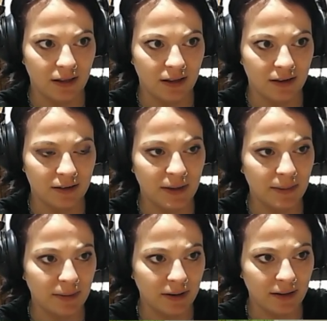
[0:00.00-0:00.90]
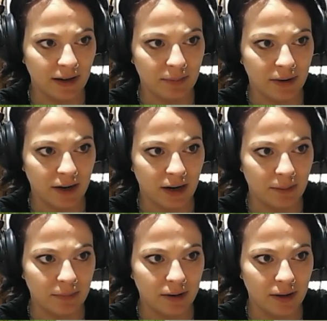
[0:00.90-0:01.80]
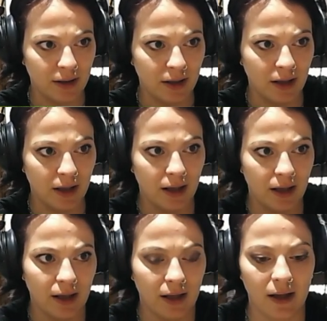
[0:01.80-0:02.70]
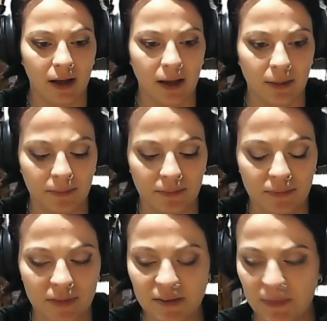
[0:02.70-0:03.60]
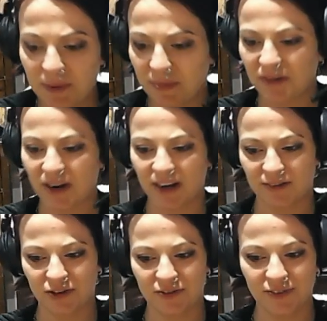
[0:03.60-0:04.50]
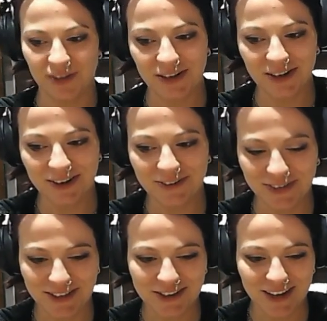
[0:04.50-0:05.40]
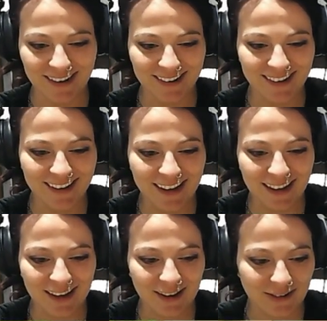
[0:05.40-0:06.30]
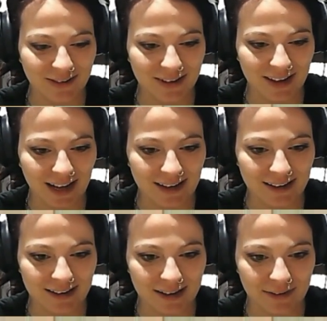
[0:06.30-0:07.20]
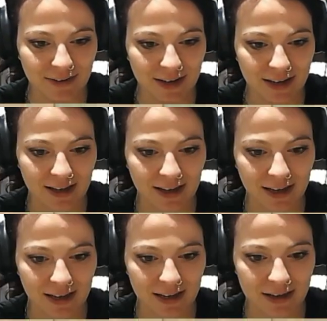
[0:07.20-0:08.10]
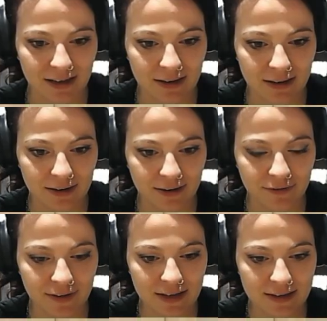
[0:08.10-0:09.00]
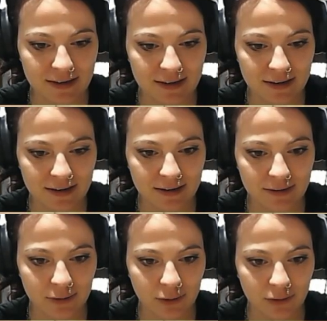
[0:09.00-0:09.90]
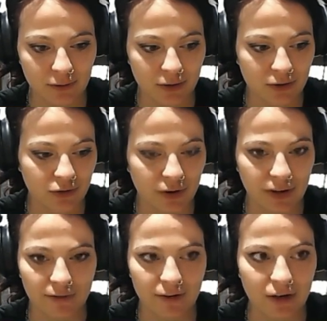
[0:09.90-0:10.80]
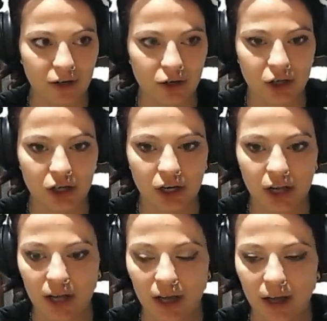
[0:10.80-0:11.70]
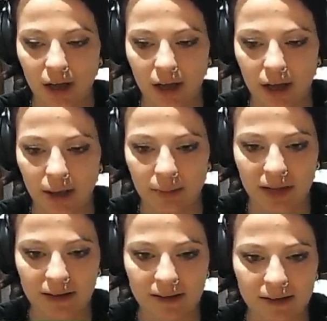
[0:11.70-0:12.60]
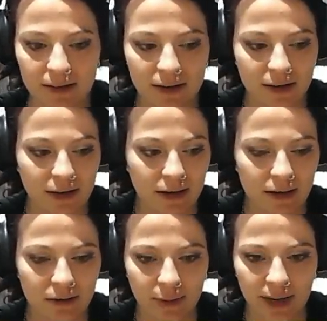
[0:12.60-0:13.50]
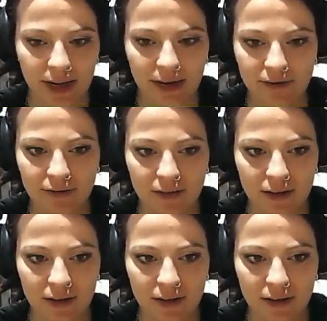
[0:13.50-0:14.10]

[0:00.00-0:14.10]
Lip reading: speed build that I put up. The speed builds are kind of just filler for the channel. Oh no, the cat is having a fit. It's called for destroying the furniture. Let's see. Do I have the